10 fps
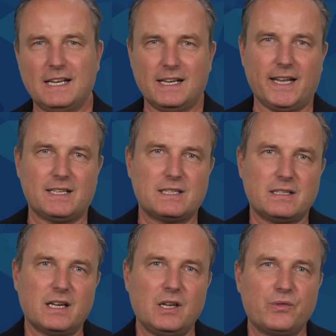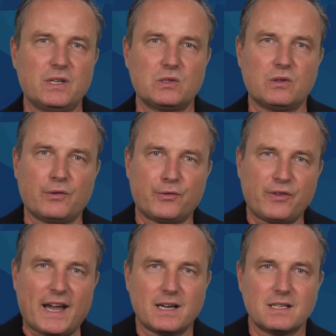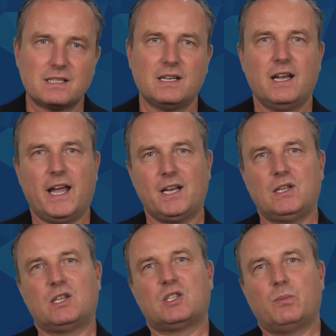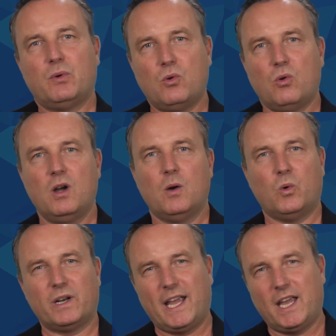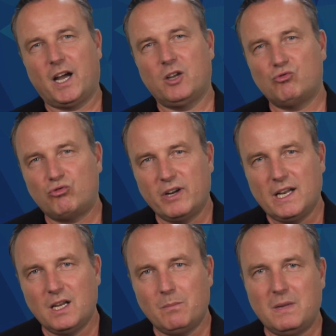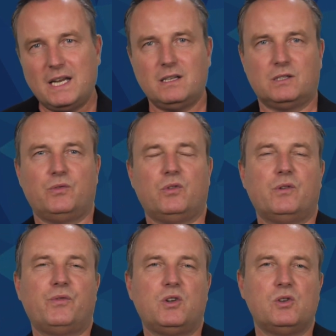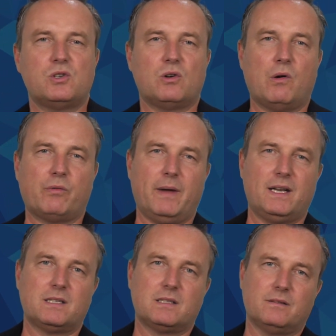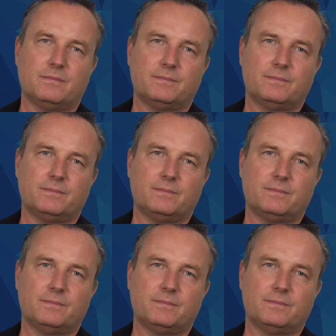Let's dive into the facts and explore what AI really means for the future of medicine.